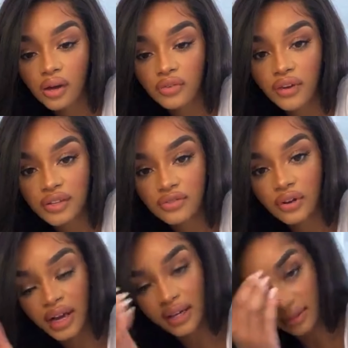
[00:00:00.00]
advice
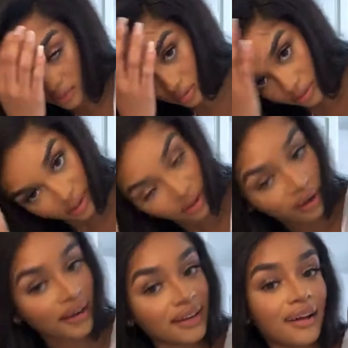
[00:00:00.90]
for A levels. Oh,
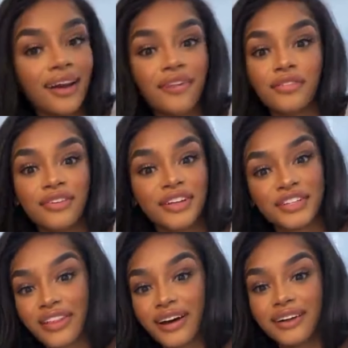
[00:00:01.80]
I, I never
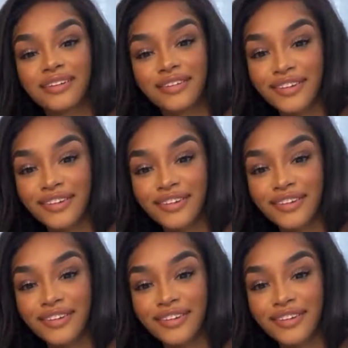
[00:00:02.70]
finished that.